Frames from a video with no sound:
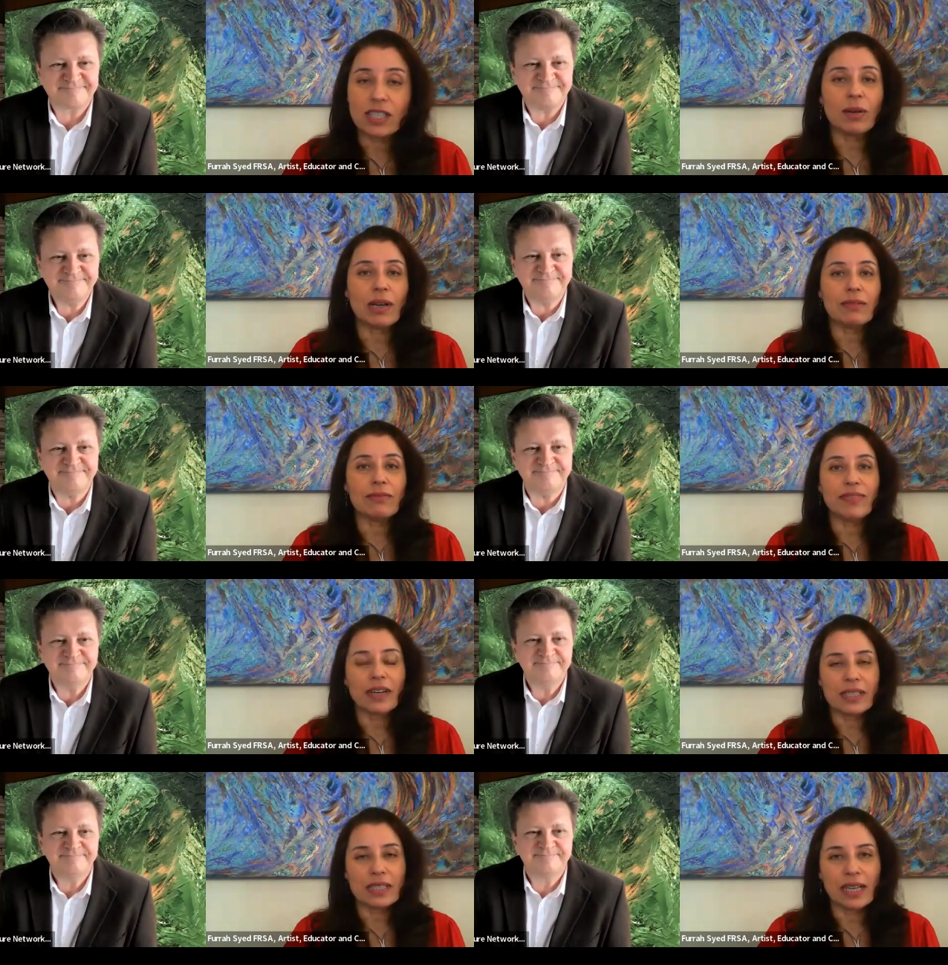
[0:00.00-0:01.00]
Speaker 1: so I'm
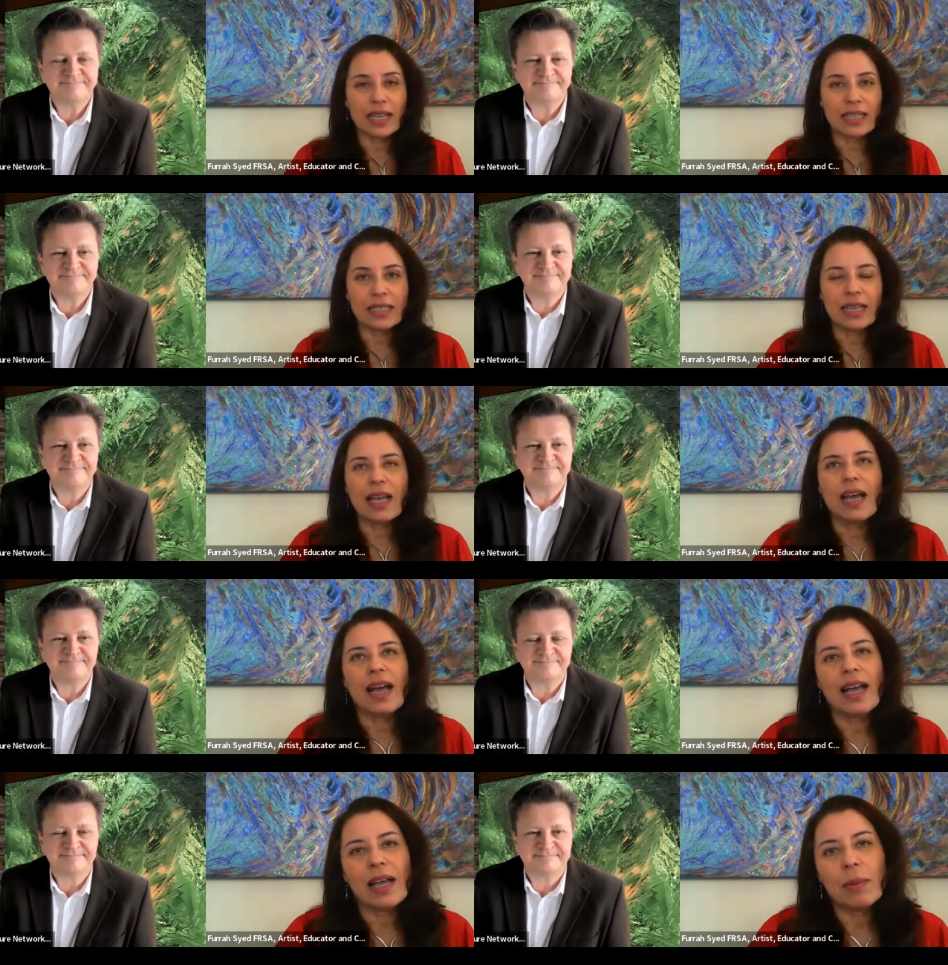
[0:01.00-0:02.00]
Farrah Syed.
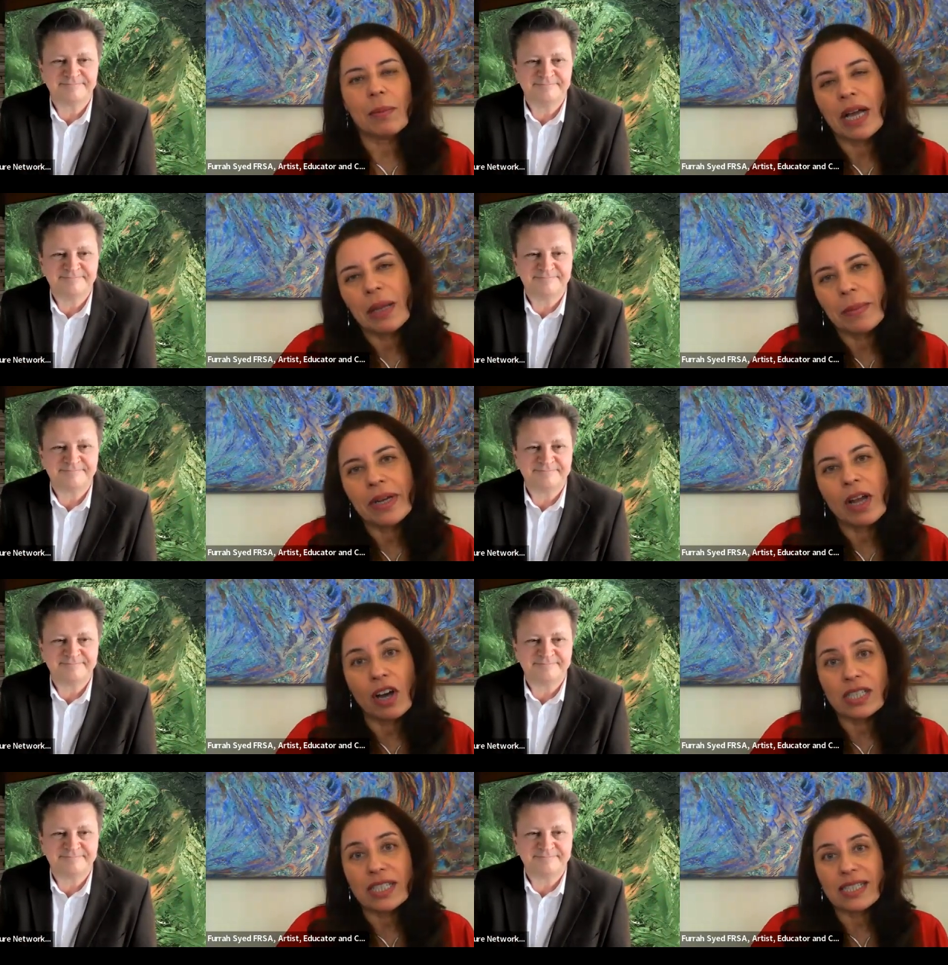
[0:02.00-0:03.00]
I'm an
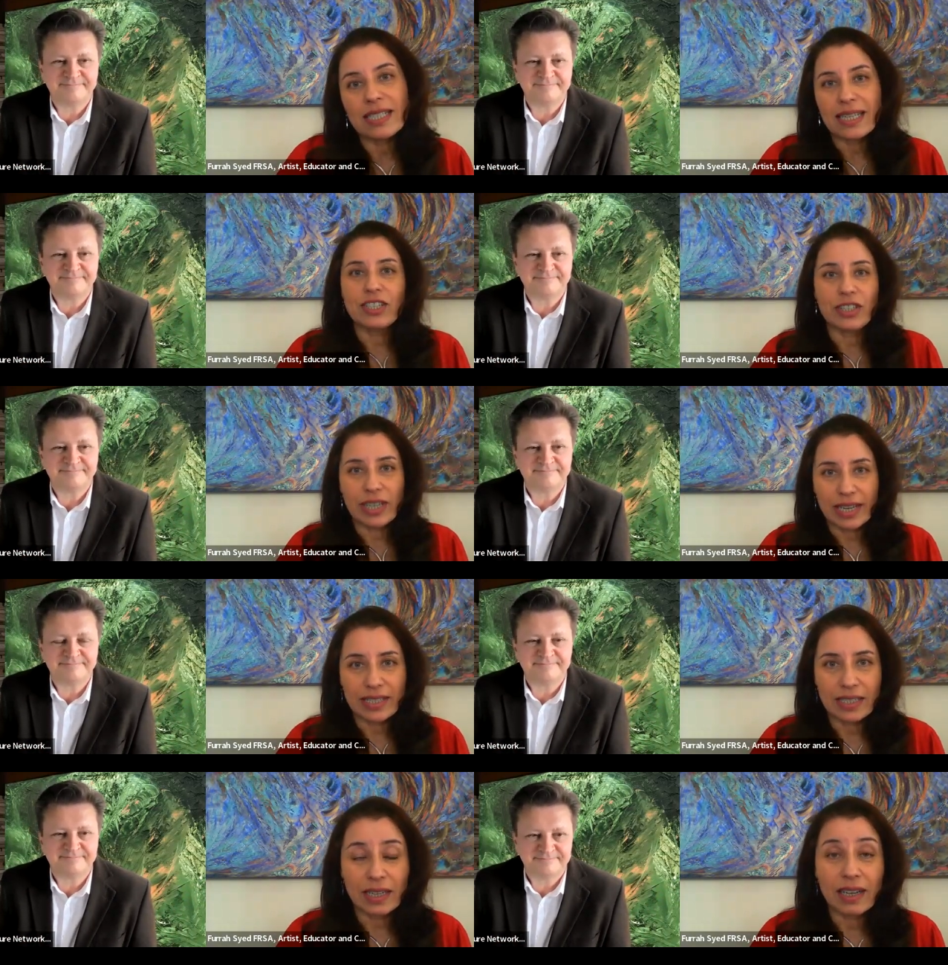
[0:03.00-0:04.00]
artist,
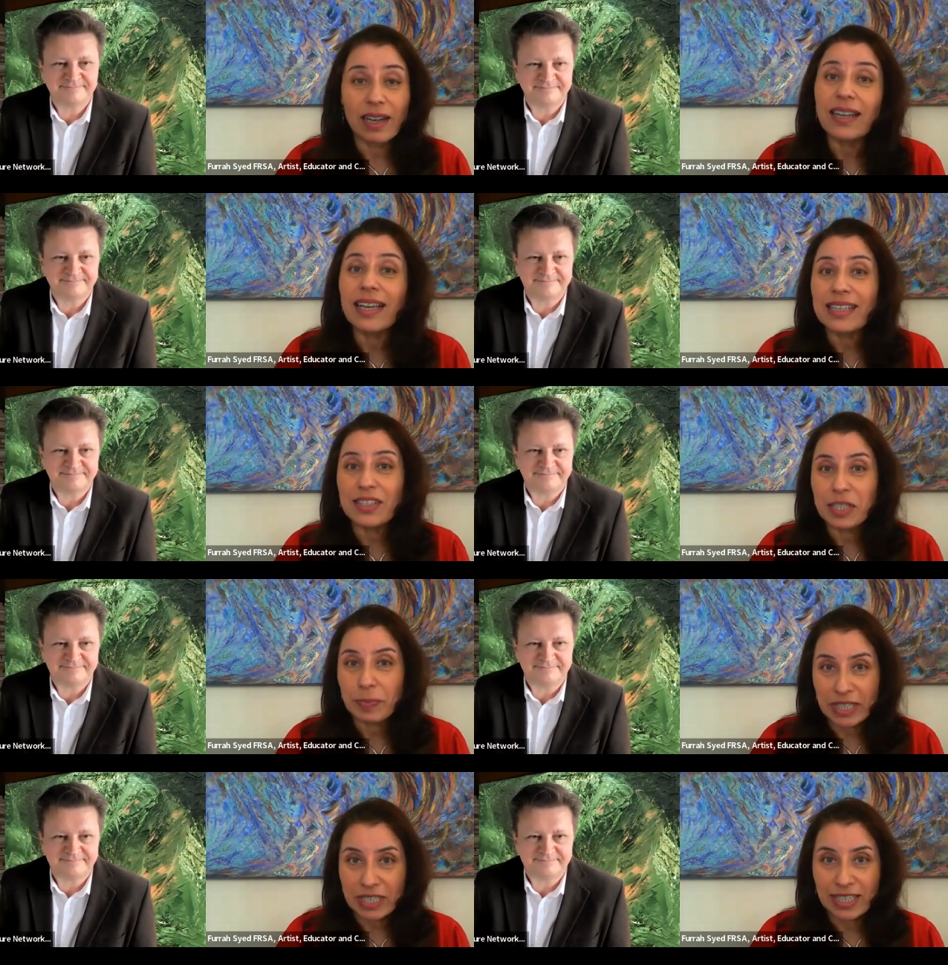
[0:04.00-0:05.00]
educator and colour energy
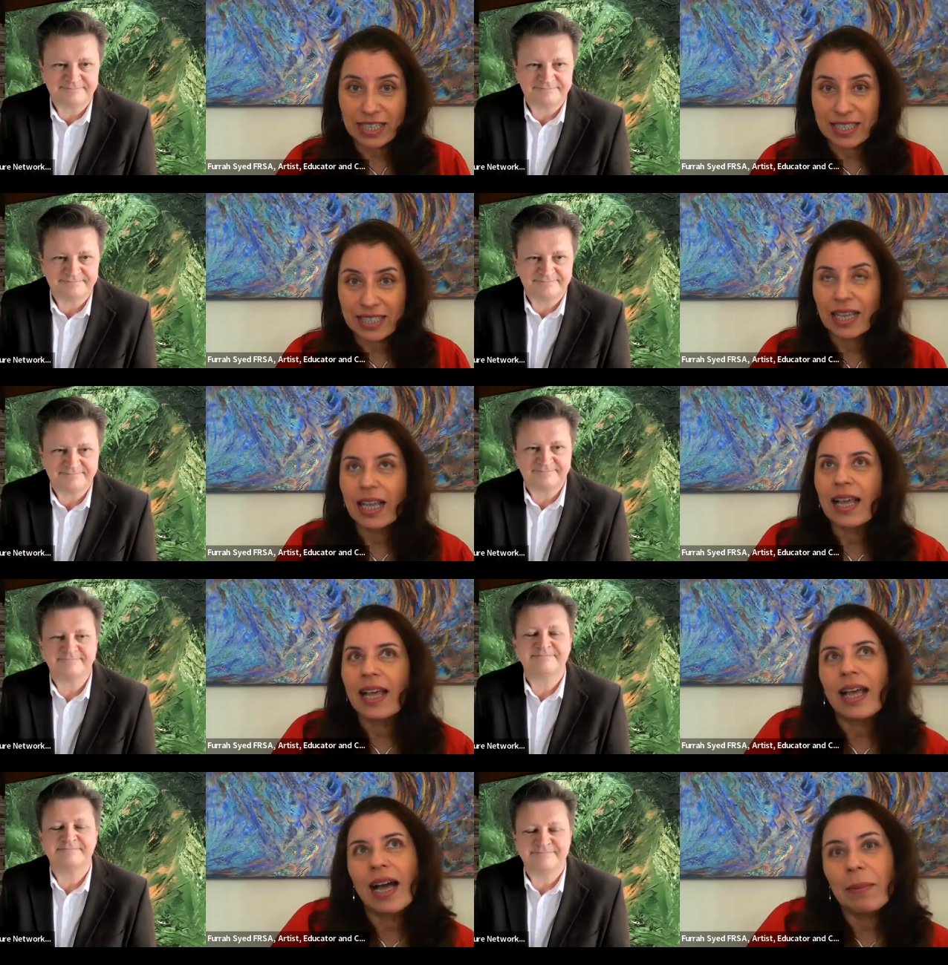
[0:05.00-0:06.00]
specialist.
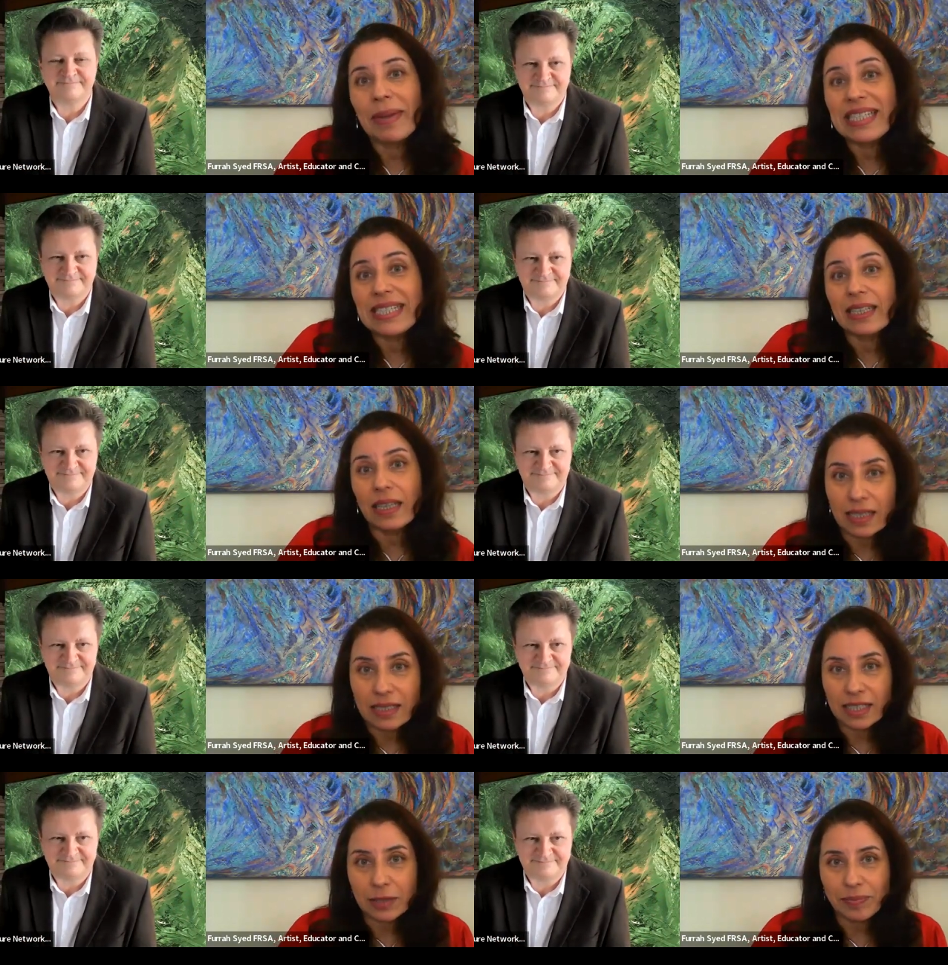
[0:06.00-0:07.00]
I'm based in
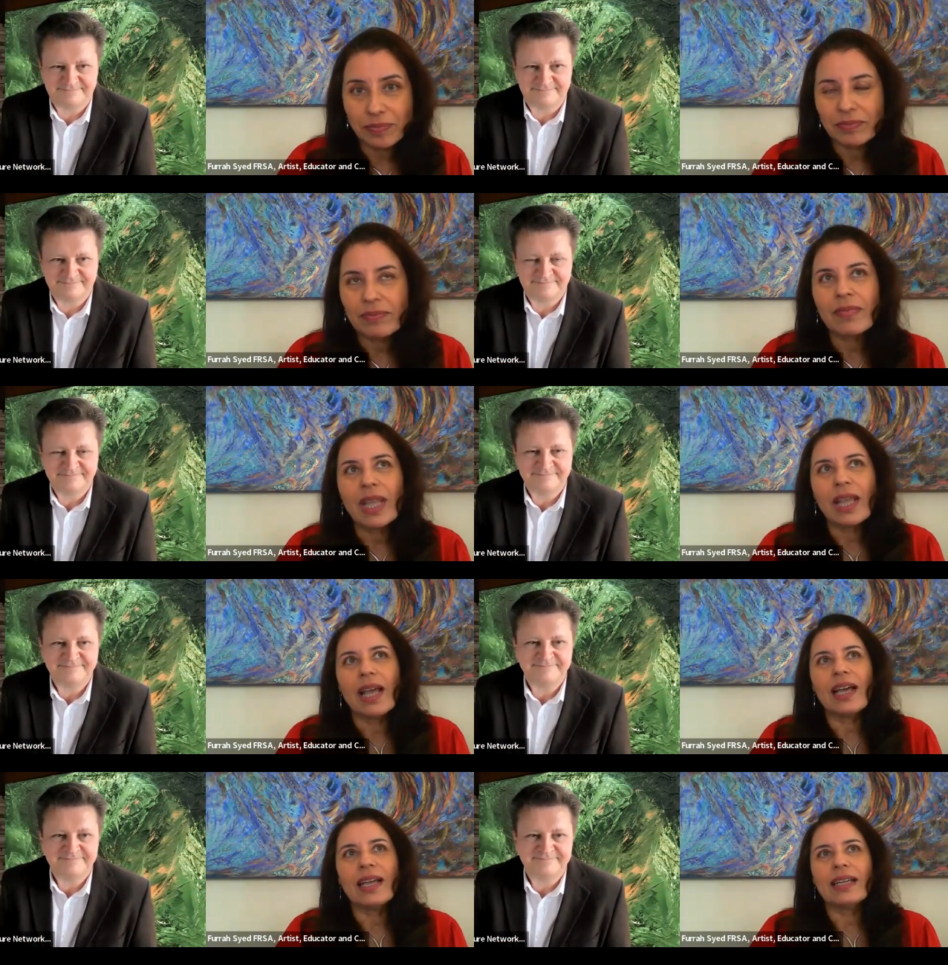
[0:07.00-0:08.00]
London,
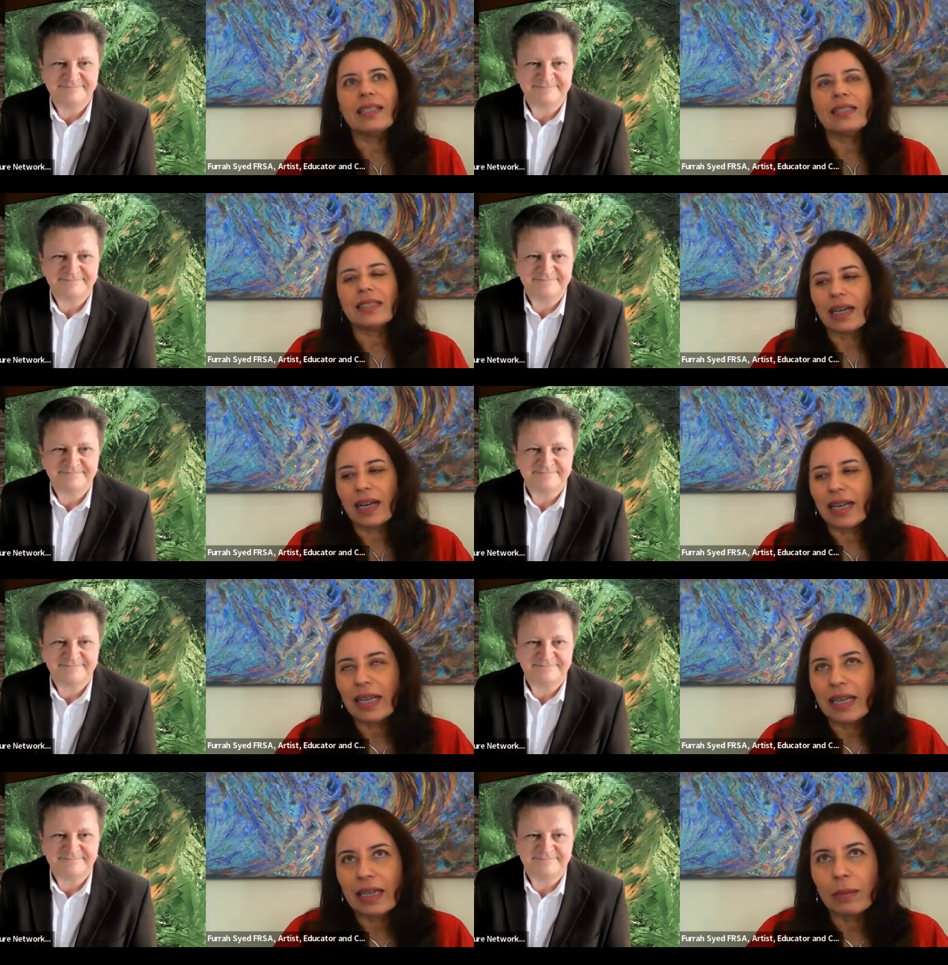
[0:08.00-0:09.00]
and
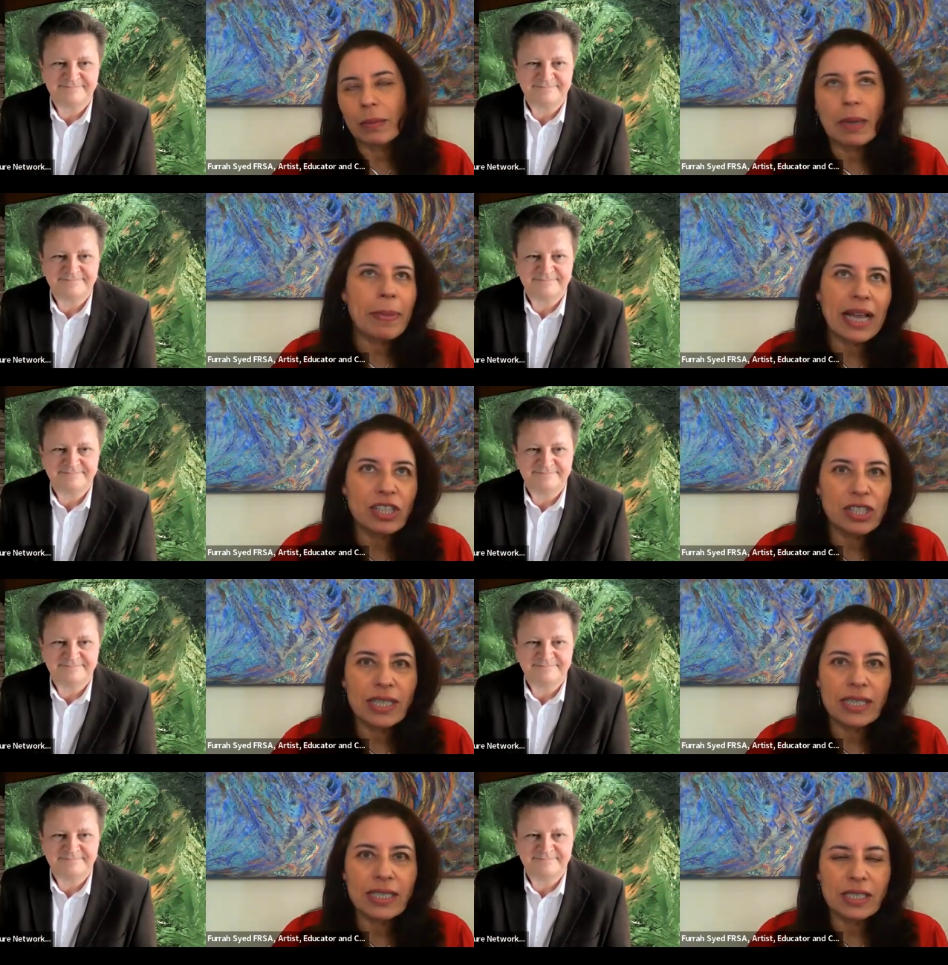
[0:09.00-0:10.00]
my passion
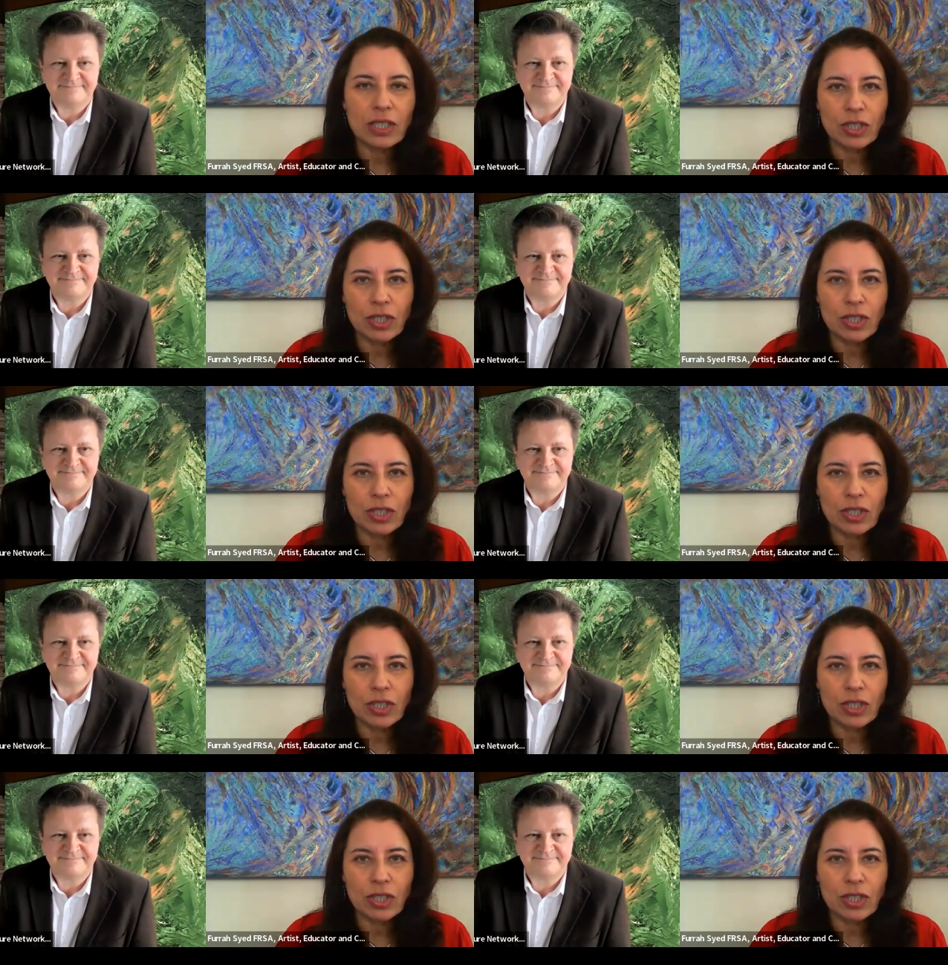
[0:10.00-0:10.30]
is